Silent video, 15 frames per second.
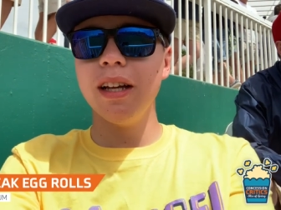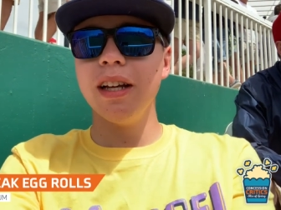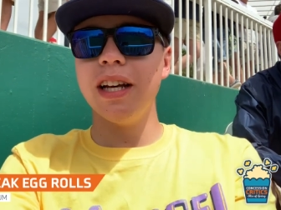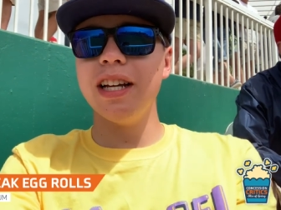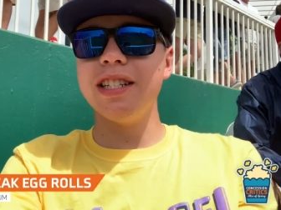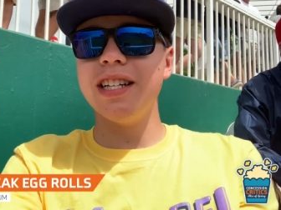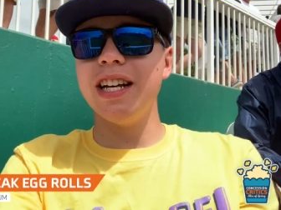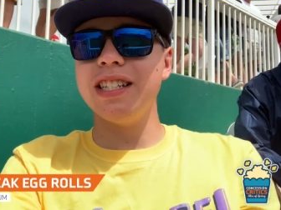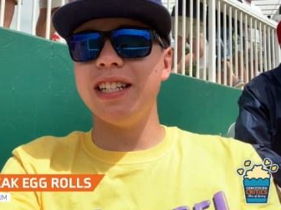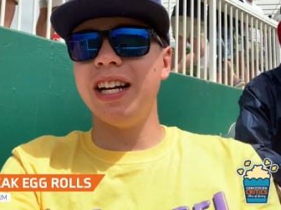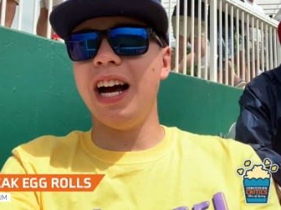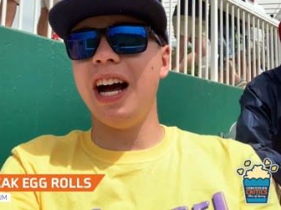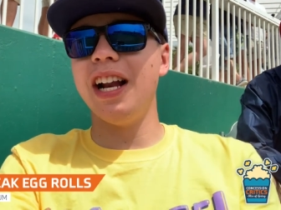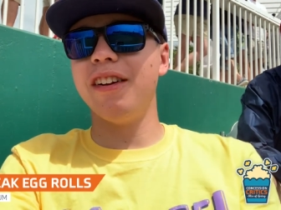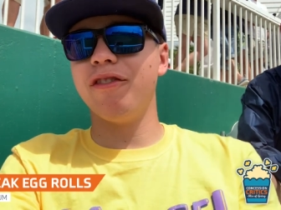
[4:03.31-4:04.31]
It's nice and
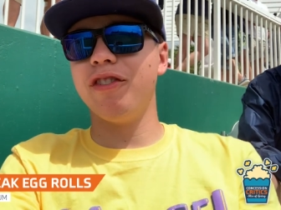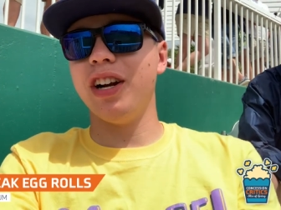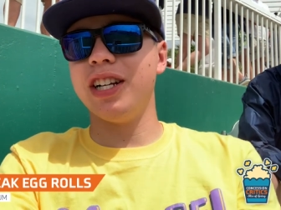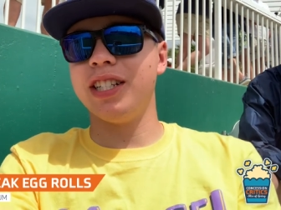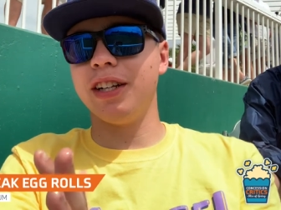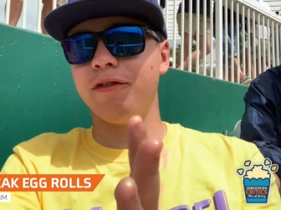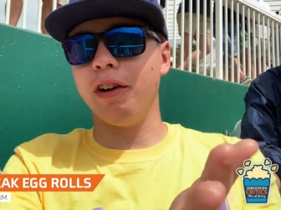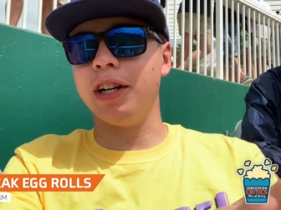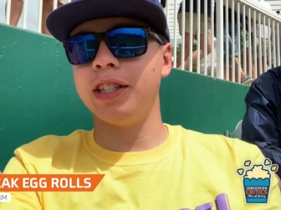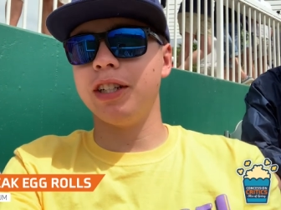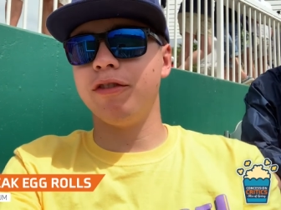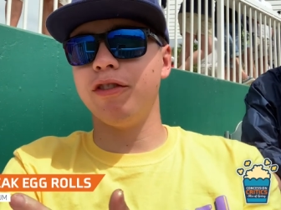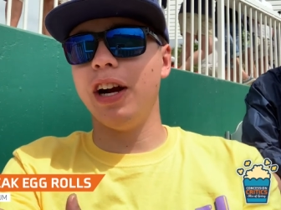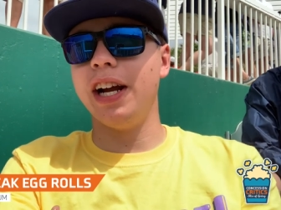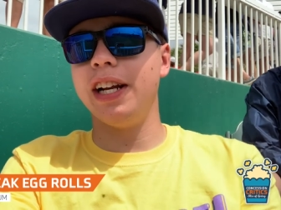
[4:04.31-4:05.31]
hot and fresh. They
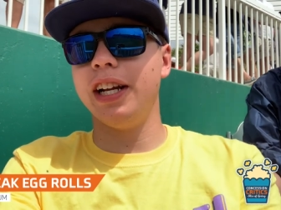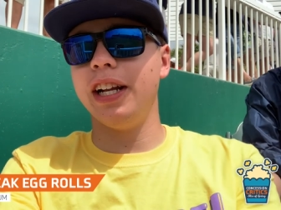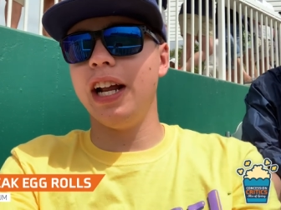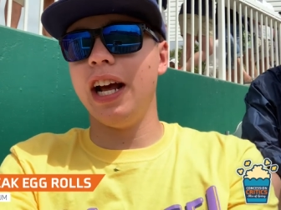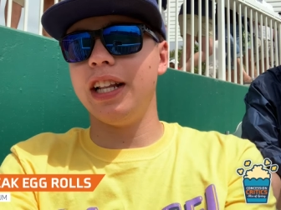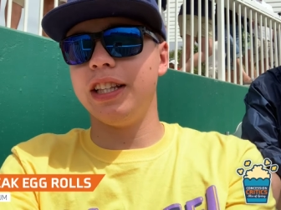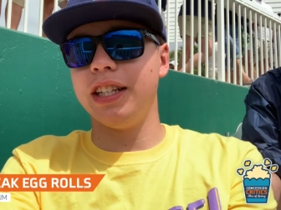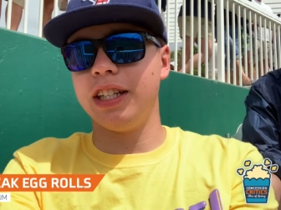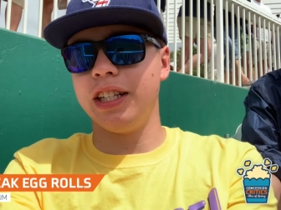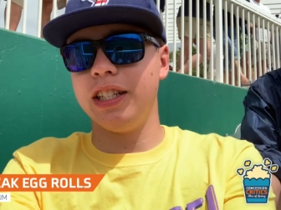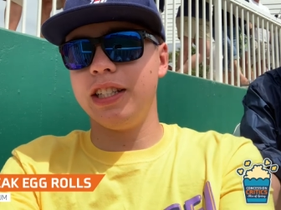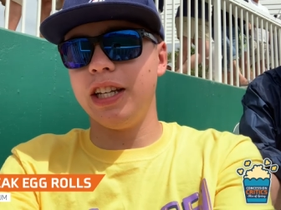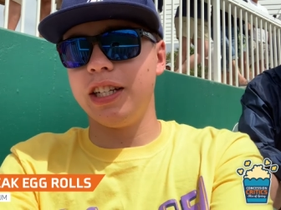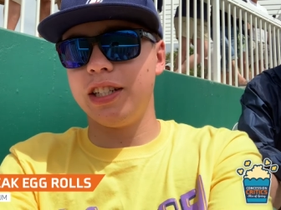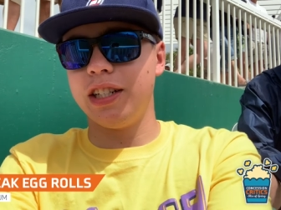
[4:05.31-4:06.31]
freshly fried it at the
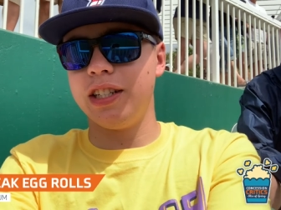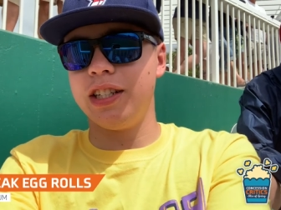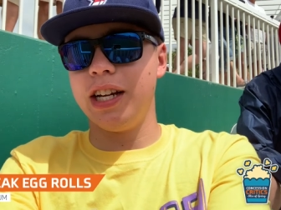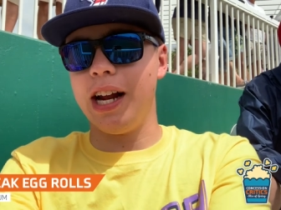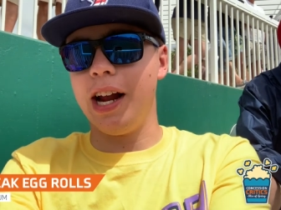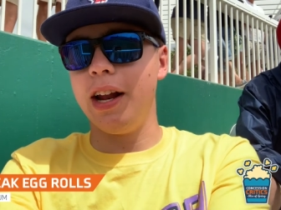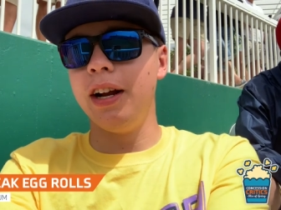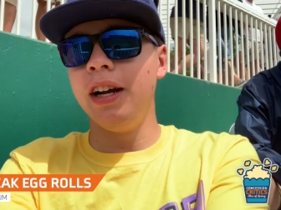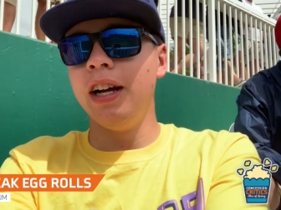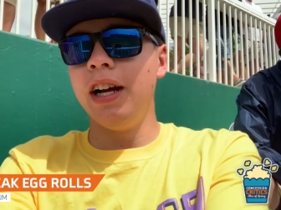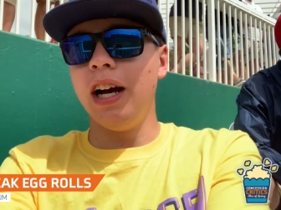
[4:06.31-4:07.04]
concession stand.